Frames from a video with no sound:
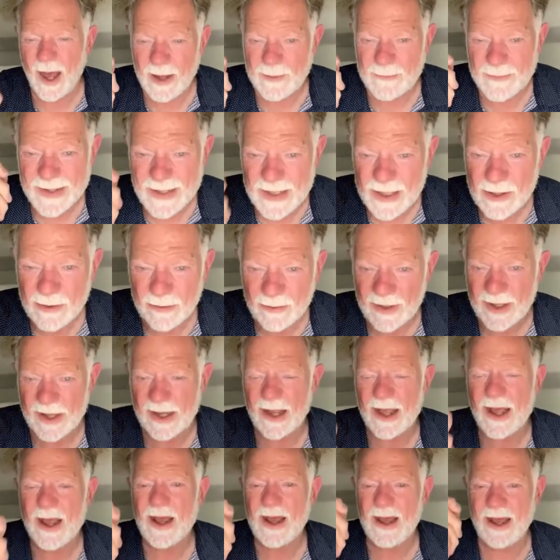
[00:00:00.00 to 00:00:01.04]
I'm
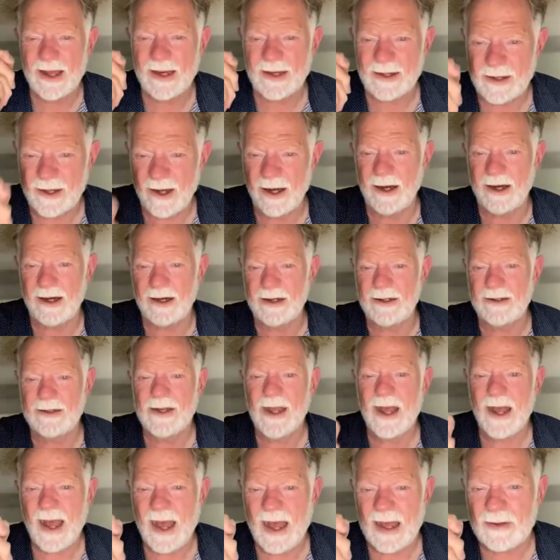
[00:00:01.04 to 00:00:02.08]
hearing, and
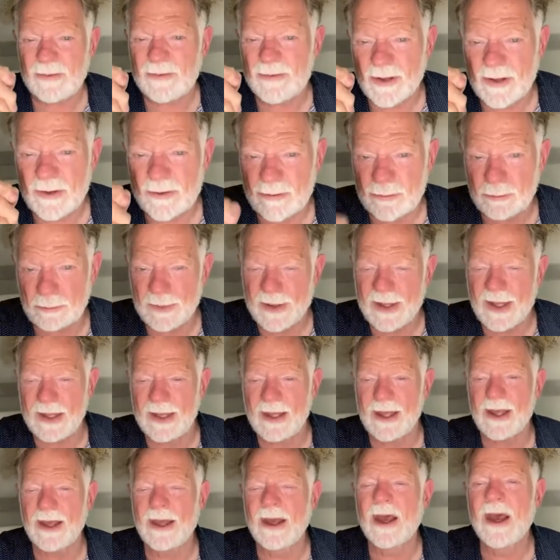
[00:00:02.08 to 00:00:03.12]
God, as he's
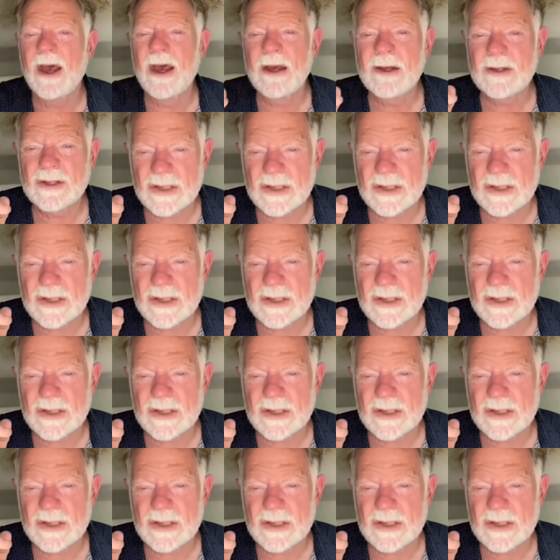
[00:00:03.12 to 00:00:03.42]
speaking,